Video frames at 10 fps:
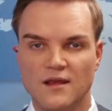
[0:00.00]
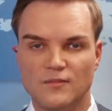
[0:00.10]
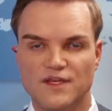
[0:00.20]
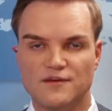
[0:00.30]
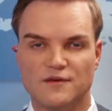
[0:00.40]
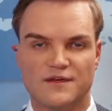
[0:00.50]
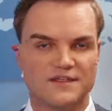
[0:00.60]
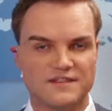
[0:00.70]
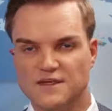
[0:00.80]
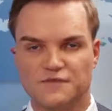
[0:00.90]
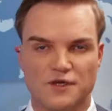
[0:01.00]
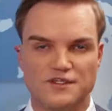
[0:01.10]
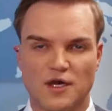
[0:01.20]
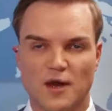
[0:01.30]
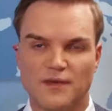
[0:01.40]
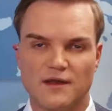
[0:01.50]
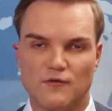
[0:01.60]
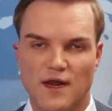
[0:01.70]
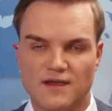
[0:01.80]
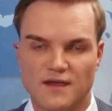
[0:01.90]
Peter, different topic
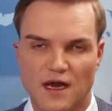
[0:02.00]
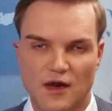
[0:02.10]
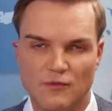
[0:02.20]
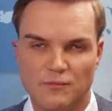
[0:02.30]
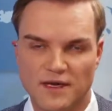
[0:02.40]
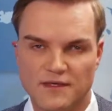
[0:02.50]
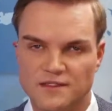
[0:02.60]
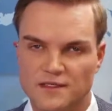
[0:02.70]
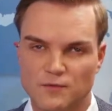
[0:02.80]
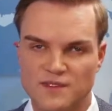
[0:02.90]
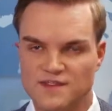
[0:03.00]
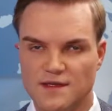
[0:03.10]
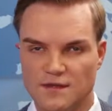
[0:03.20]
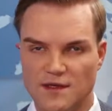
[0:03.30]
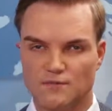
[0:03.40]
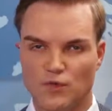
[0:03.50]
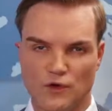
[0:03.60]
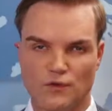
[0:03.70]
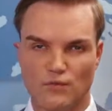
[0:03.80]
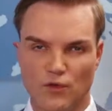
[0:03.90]
right now, but we see that
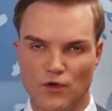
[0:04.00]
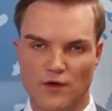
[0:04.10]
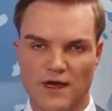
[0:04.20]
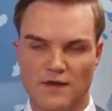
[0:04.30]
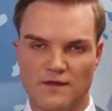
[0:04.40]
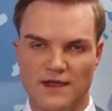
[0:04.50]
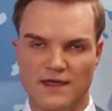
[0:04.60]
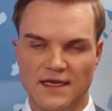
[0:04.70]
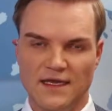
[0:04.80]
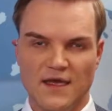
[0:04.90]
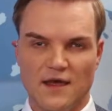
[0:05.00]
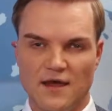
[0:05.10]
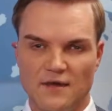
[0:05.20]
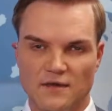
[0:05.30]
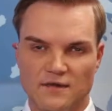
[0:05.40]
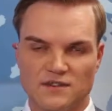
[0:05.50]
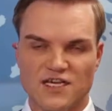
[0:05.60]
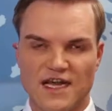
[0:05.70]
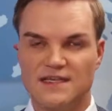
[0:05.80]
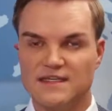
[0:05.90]
more and more, I think. The
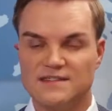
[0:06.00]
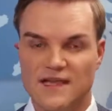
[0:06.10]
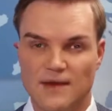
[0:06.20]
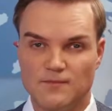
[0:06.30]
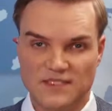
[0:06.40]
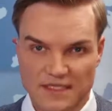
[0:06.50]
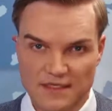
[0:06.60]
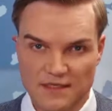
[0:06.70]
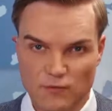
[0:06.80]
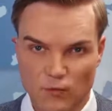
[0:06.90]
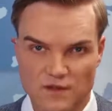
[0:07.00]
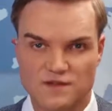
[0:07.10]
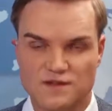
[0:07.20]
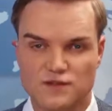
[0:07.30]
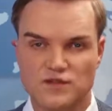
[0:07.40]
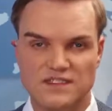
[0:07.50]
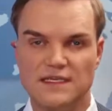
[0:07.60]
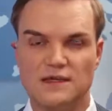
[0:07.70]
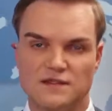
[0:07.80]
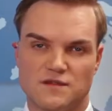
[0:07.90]
Chinese app Didi wants to
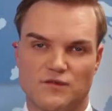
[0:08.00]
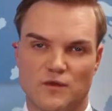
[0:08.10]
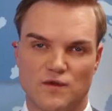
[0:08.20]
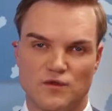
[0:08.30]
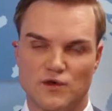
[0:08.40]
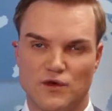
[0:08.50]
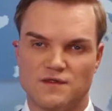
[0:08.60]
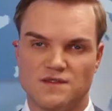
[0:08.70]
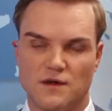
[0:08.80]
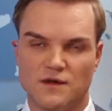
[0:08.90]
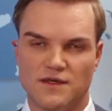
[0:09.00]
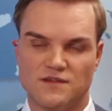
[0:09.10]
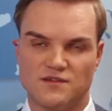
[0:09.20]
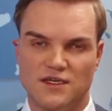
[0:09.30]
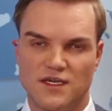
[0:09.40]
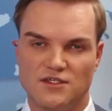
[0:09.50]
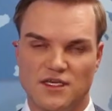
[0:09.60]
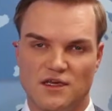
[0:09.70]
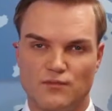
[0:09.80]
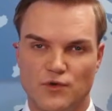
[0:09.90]
delist from the New York Stock Exchange
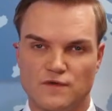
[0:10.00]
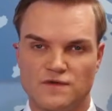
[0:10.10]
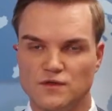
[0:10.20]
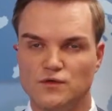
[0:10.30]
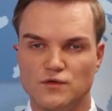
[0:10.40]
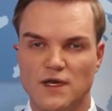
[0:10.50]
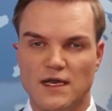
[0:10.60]
and pursue